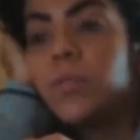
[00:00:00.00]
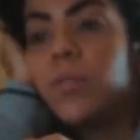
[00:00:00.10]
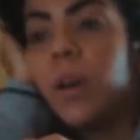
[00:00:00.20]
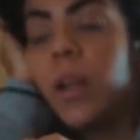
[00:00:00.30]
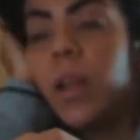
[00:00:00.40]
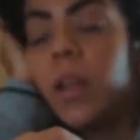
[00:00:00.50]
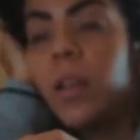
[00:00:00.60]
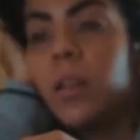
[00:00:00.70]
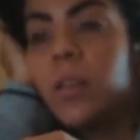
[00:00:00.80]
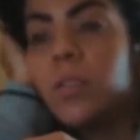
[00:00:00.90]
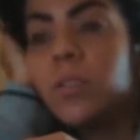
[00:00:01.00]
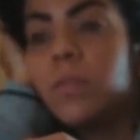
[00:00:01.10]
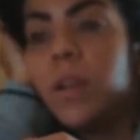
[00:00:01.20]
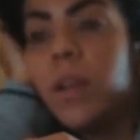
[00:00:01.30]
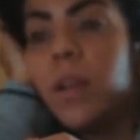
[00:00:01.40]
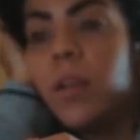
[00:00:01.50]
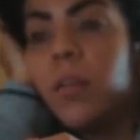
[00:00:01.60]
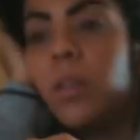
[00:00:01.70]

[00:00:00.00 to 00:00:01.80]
funny that there's a video,